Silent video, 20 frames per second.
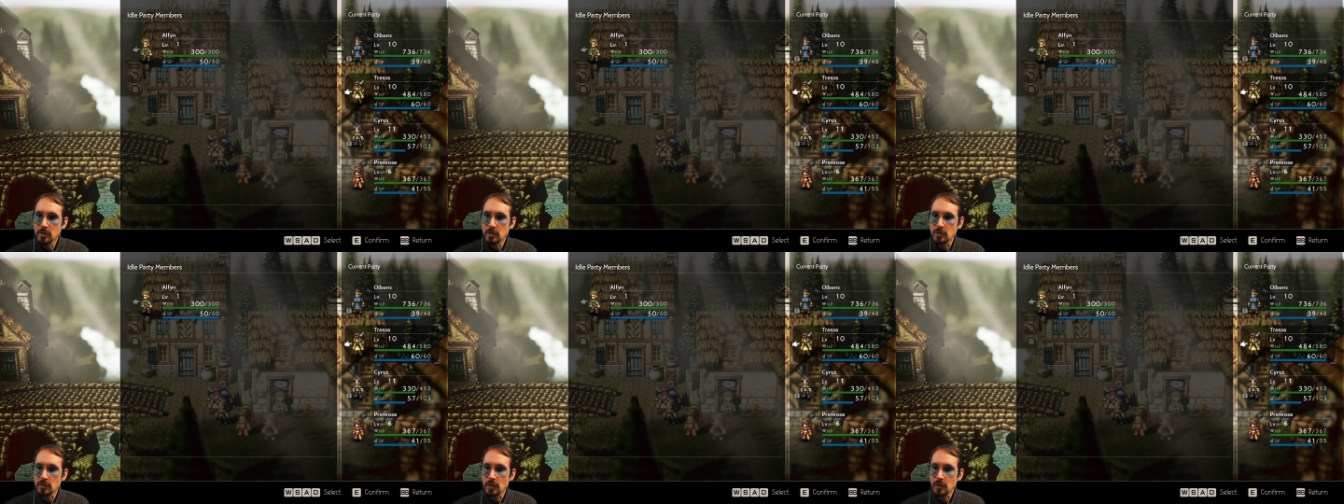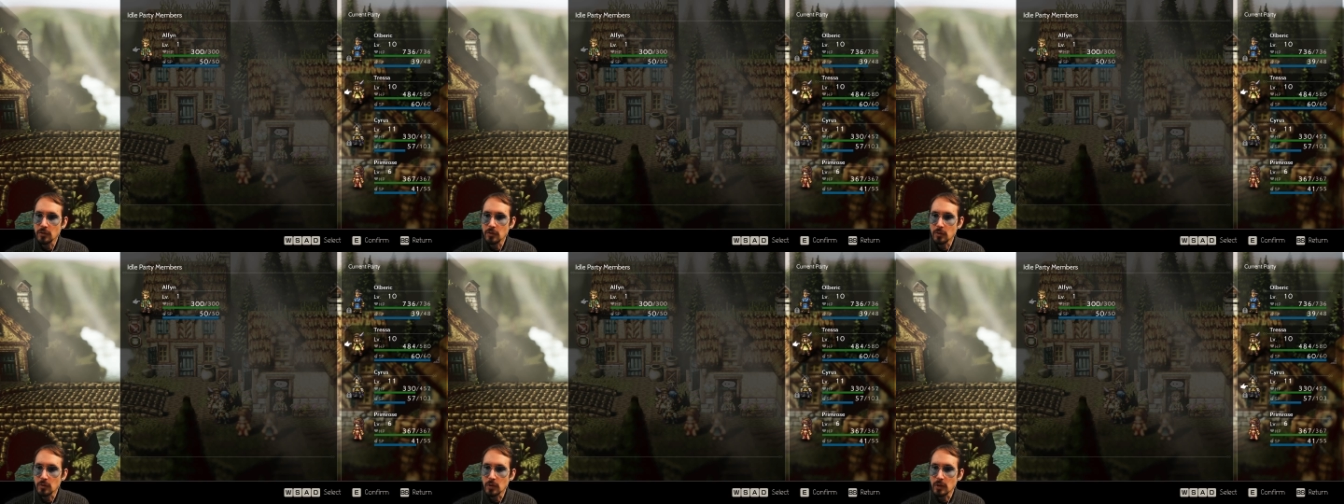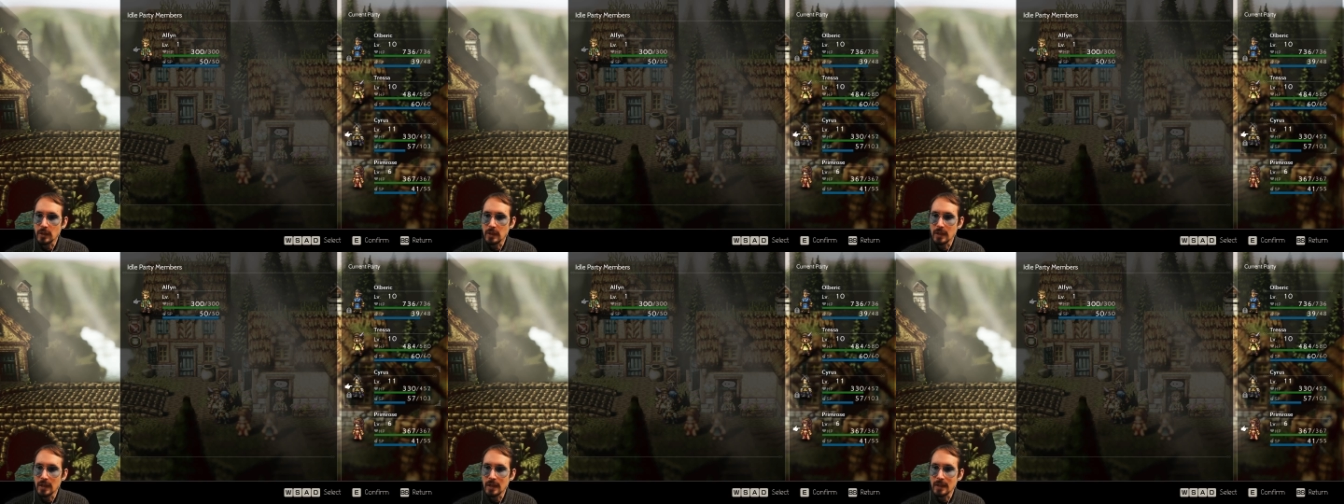She's also
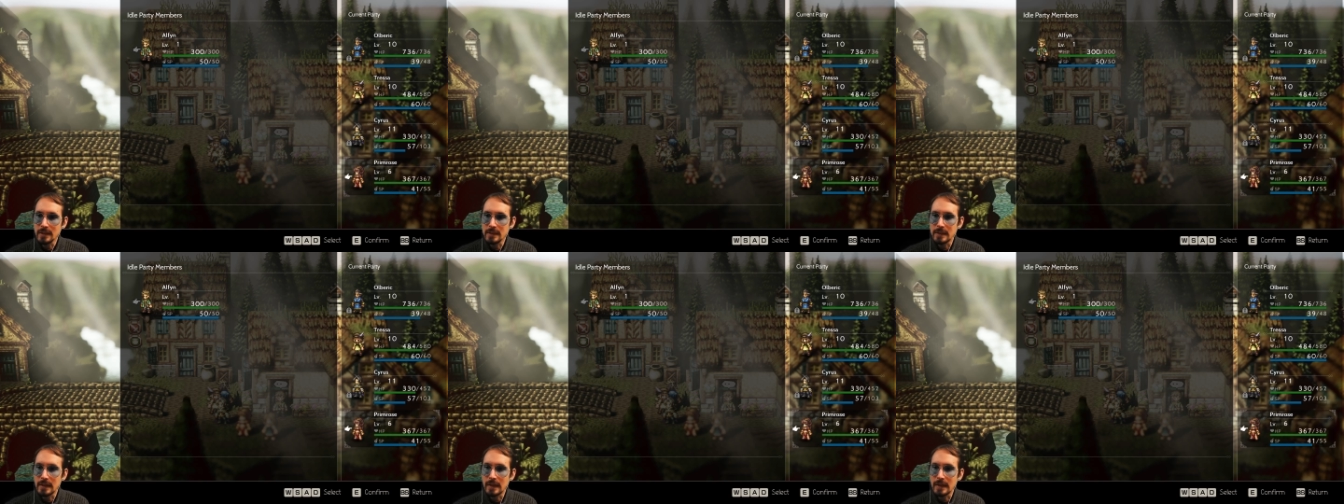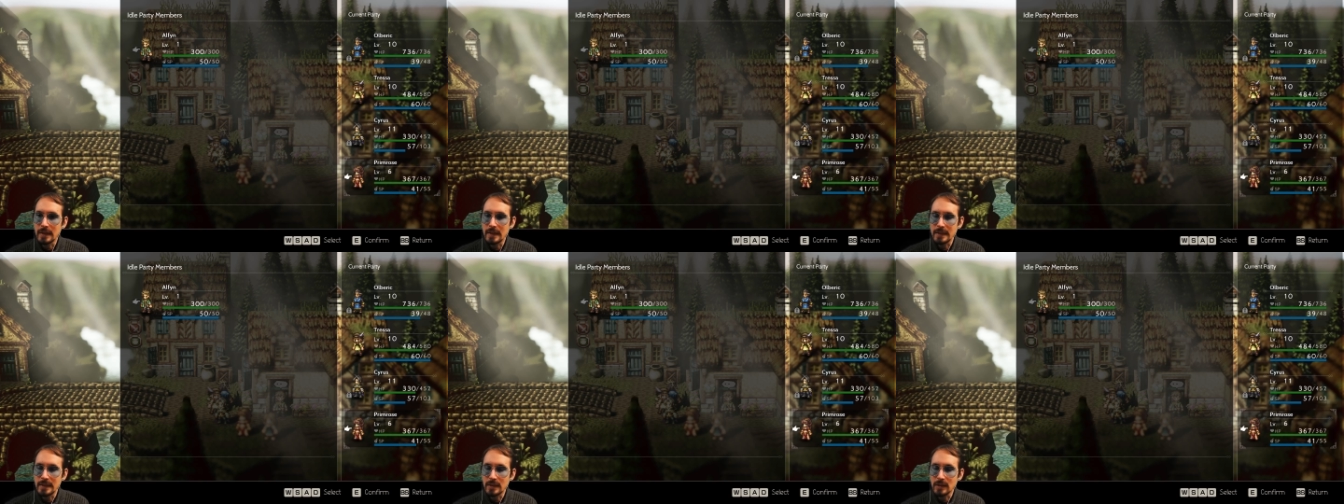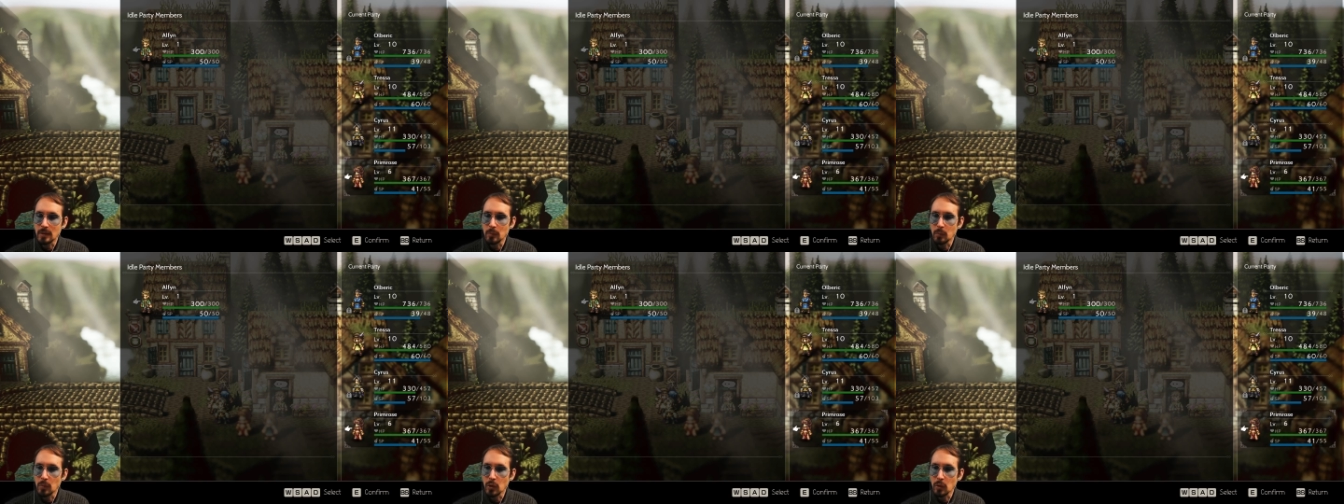good at not dying
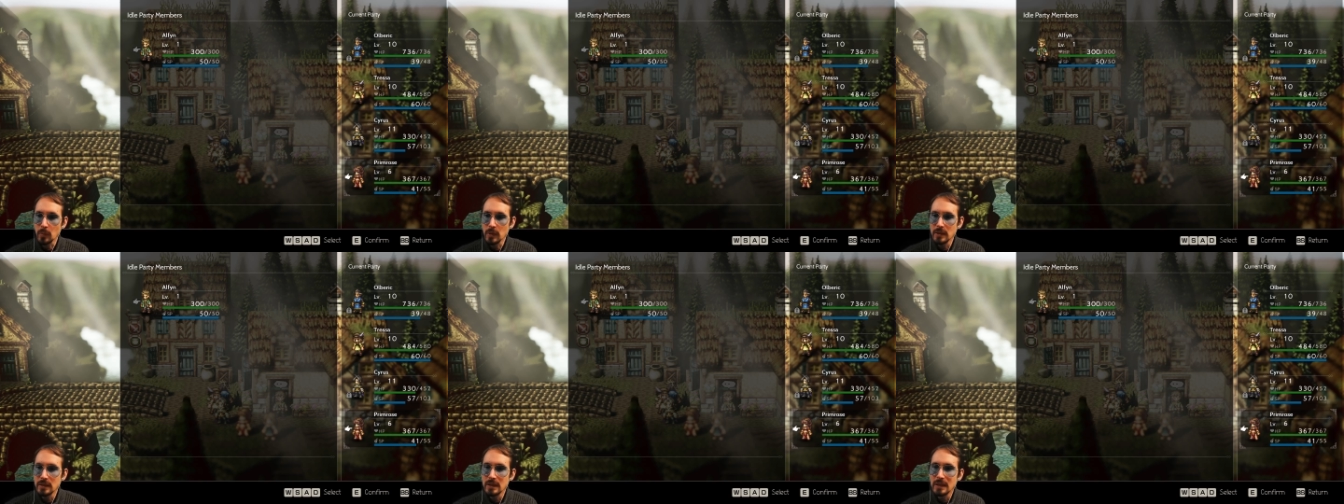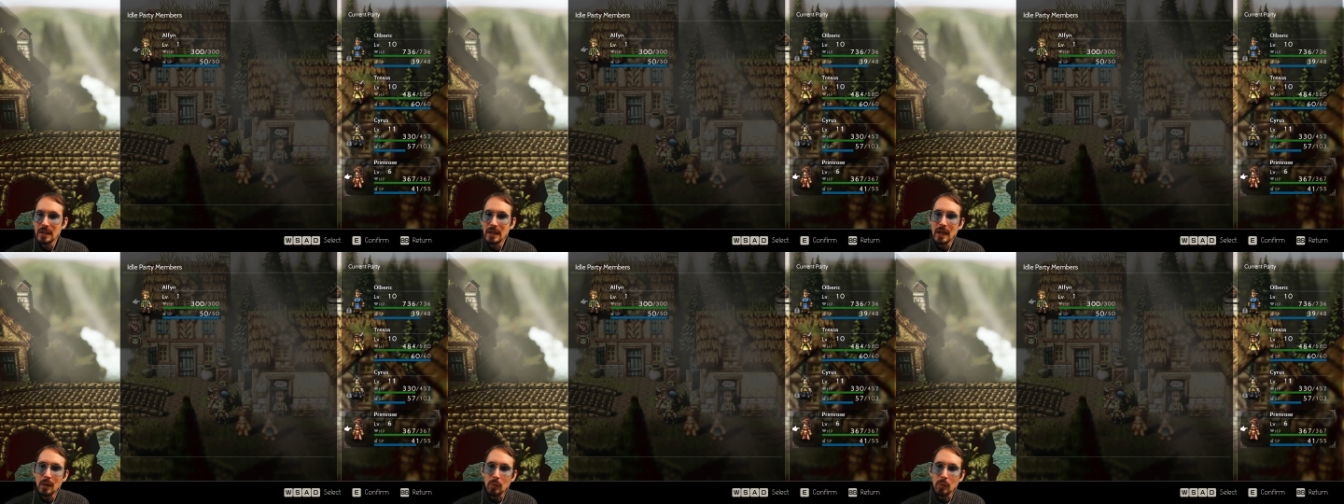at the moment.